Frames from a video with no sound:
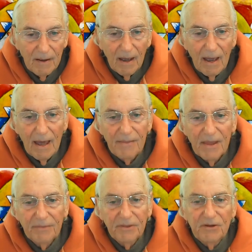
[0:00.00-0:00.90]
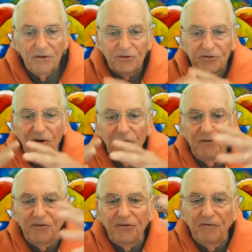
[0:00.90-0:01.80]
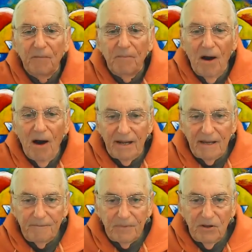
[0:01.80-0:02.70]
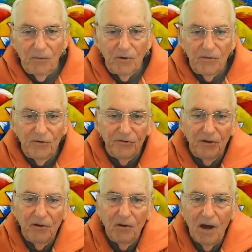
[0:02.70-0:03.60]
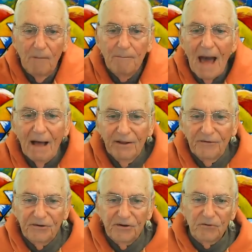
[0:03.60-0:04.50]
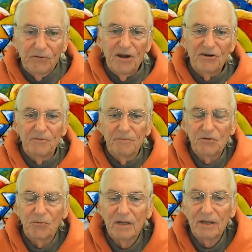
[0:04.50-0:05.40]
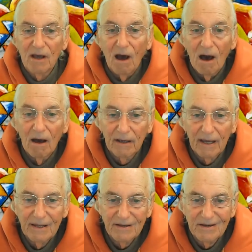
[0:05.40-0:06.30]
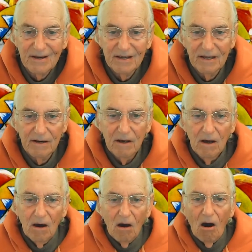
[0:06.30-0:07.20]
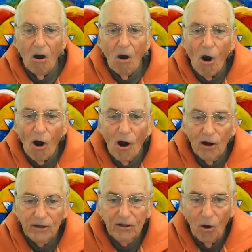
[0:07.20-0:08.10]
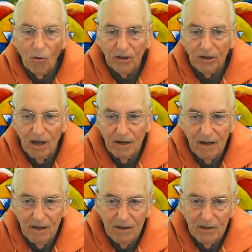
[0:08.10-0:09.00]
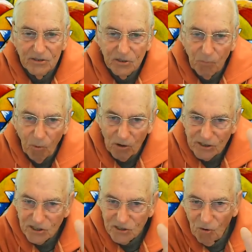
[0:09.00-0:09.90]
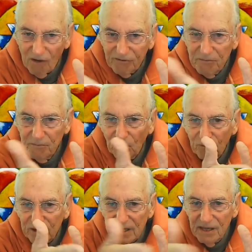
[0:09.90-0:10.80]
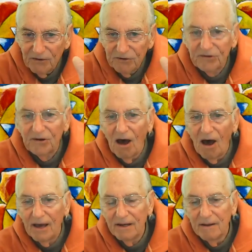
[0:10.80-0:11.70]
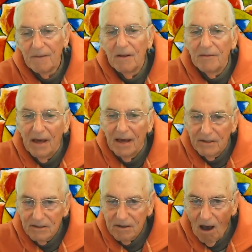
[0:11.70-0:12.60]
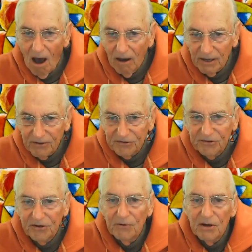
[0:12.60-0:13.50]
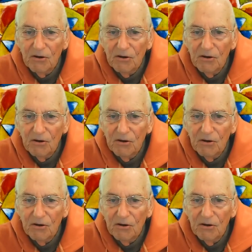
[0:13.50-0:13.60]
And that the surface of the body, where there's a balance in creation between yang and yin, a hard coconut supports soft, milky inside. That yang exterior